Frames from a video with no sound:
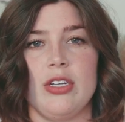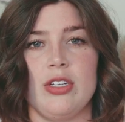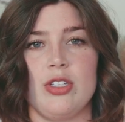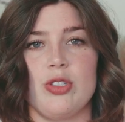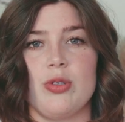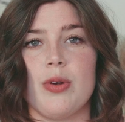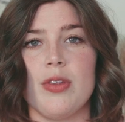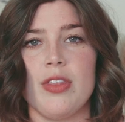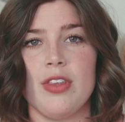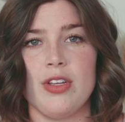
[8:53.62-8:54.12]

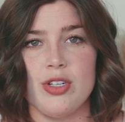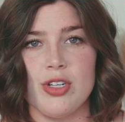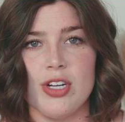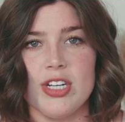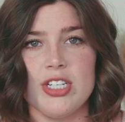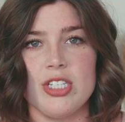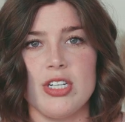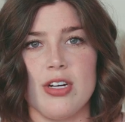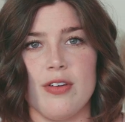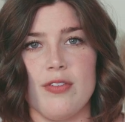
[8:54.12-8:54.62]
shorten the
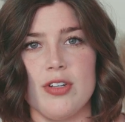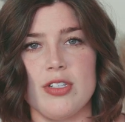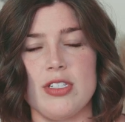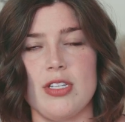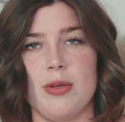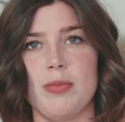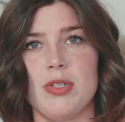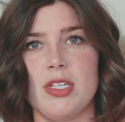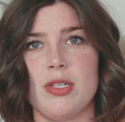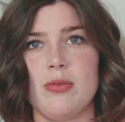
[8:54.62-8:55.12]
duration of your
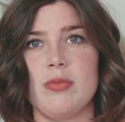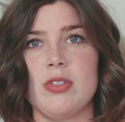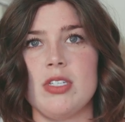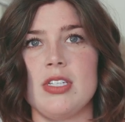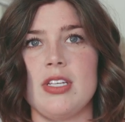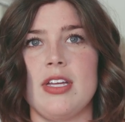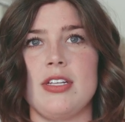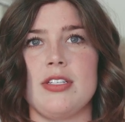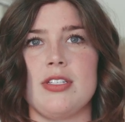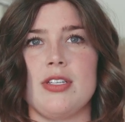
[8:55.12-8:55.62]
symptoms.
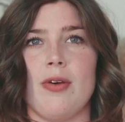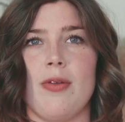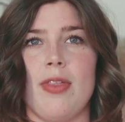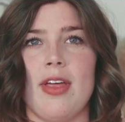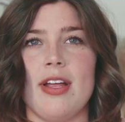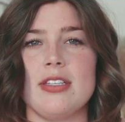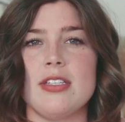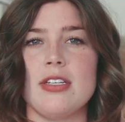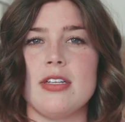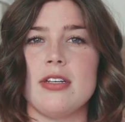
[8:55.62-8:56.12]
And so
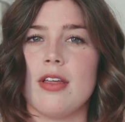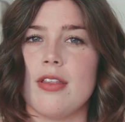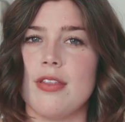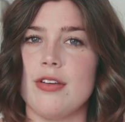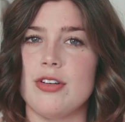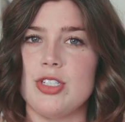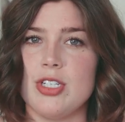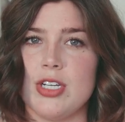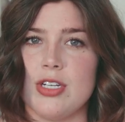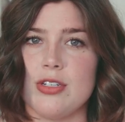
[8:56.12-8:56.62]
that's
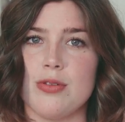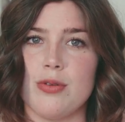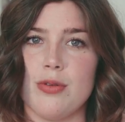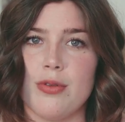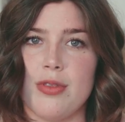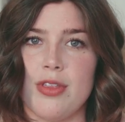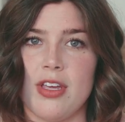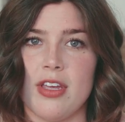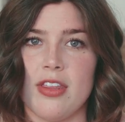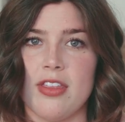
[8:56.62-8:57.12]
another gentle
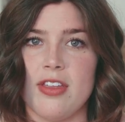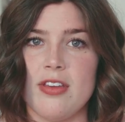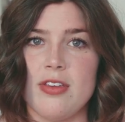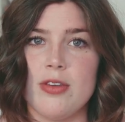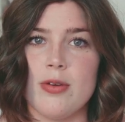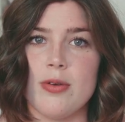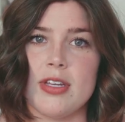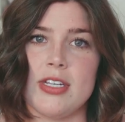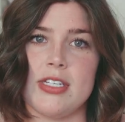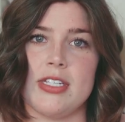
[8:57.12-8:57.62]
thing that
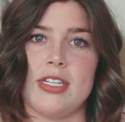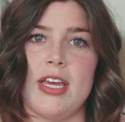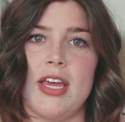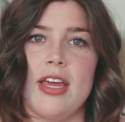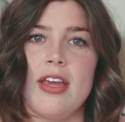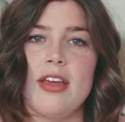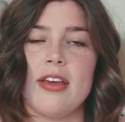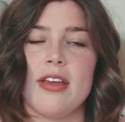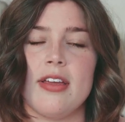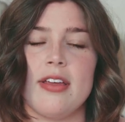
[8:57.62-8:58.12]
you can
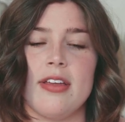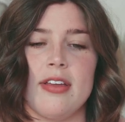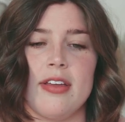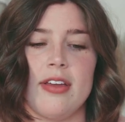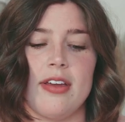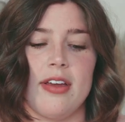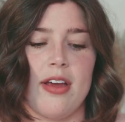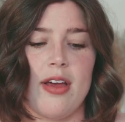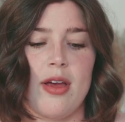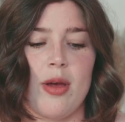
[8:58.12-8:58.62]
take.
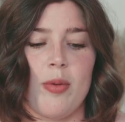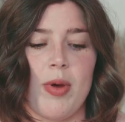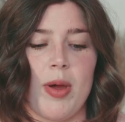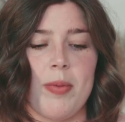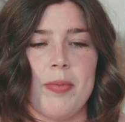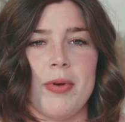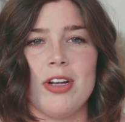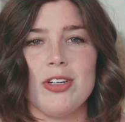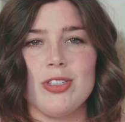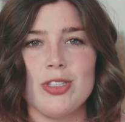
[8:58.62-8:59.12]

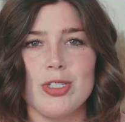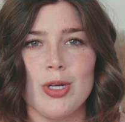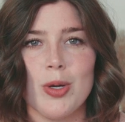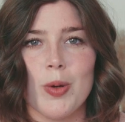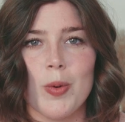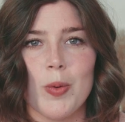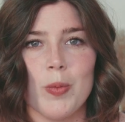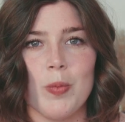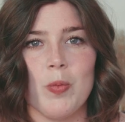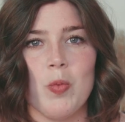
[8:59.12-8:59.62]
I'm not
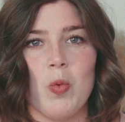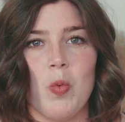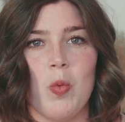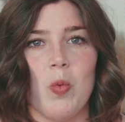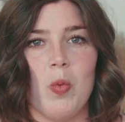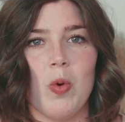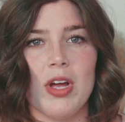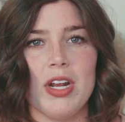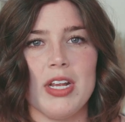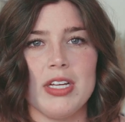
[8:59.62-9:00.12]
sure
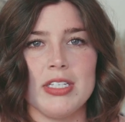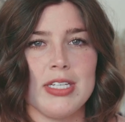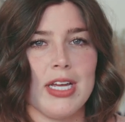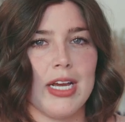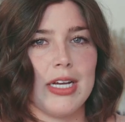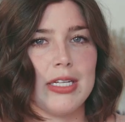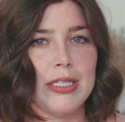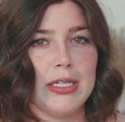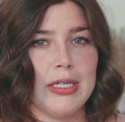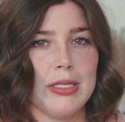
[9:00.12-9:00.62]
what
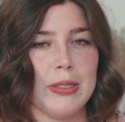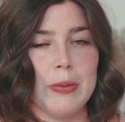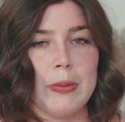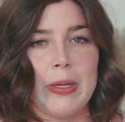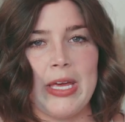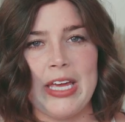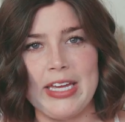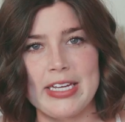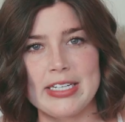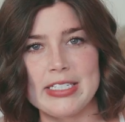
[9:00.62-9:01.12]
exactly you
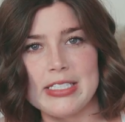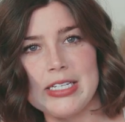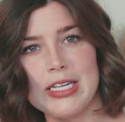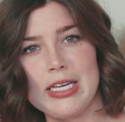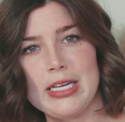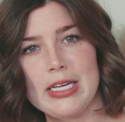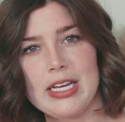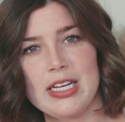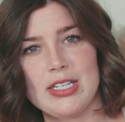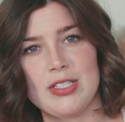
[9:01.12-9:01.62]
can't
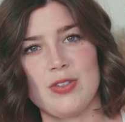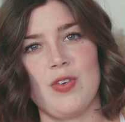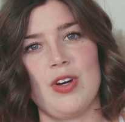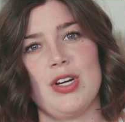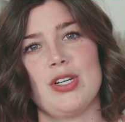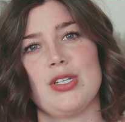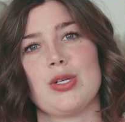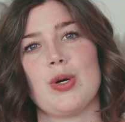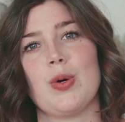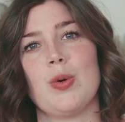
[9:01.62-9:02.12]
take as far
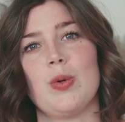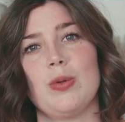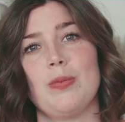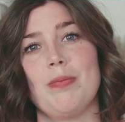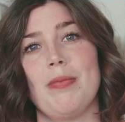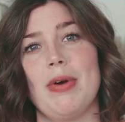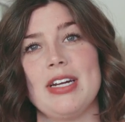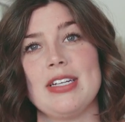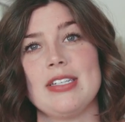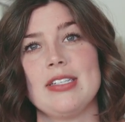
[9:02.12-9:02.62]
as cold
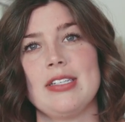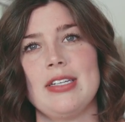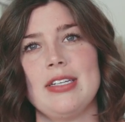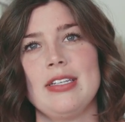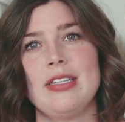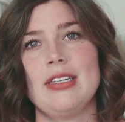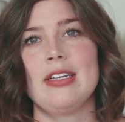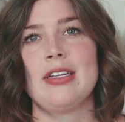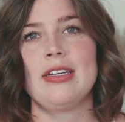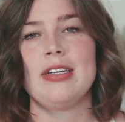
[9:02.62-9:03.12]

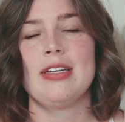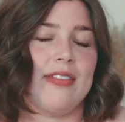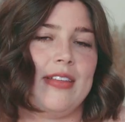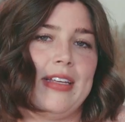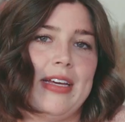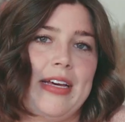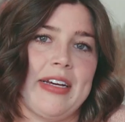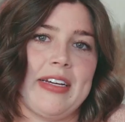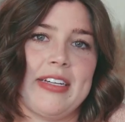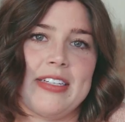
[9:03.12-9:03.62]
medicine,
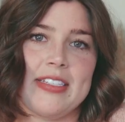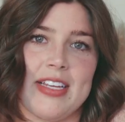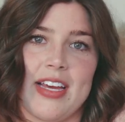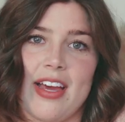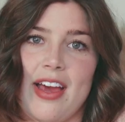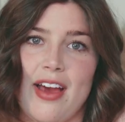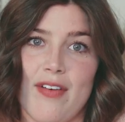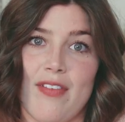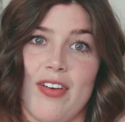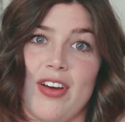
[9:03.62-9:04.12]
because I
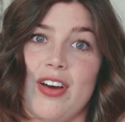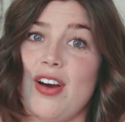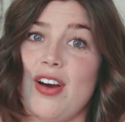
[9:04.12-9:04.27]
haven't